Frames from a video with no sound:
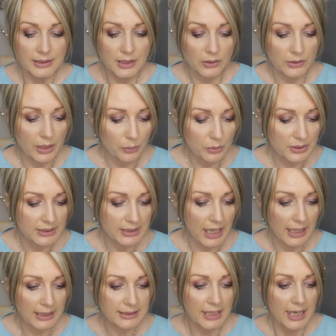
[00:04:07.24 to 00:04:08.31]
So that was
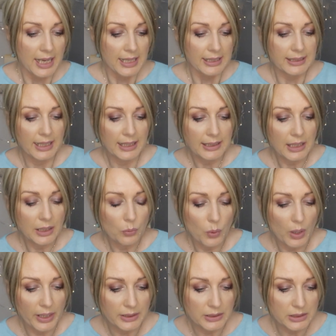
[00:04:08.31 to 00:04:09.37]
that. Then I
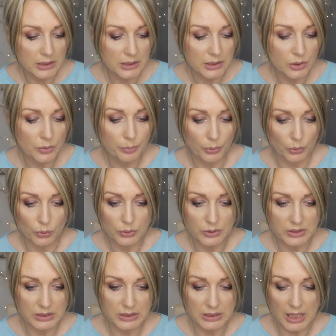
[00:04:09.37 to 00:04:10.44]
went to
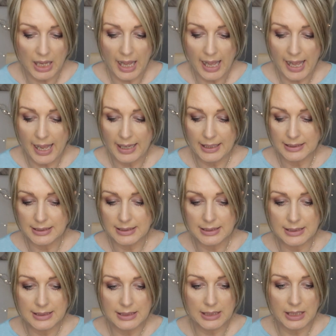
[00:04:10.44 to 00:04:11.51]
Boots
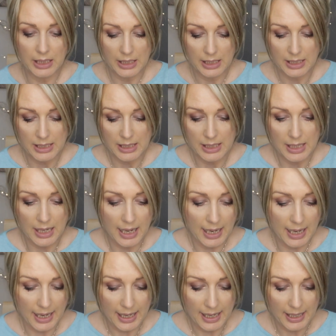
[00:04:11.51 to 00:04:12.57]
and
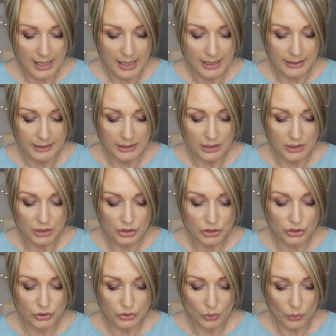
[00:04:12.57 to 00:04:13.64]
I
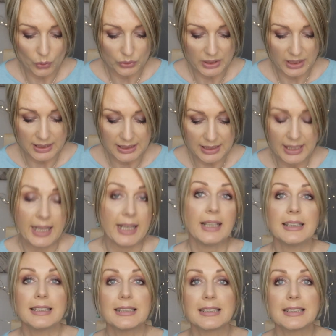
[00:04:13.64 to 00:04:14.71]
saw the
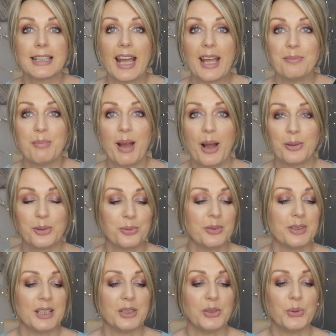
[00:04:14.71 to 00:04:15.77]
NYX came out
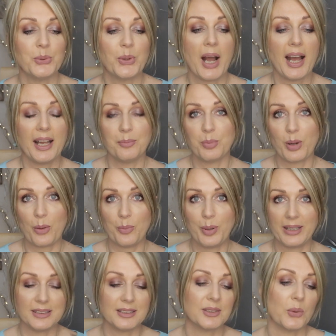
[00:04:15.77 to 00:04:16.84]
with a new eyebrow
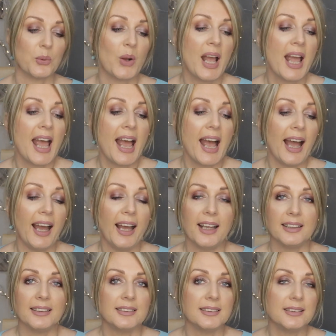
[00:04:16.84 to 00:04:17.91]
pencil,
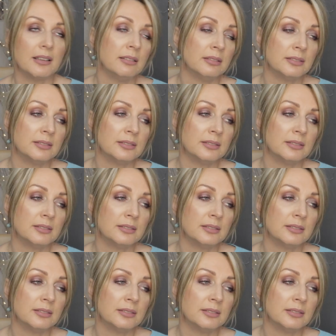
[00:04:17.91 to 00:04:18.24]
and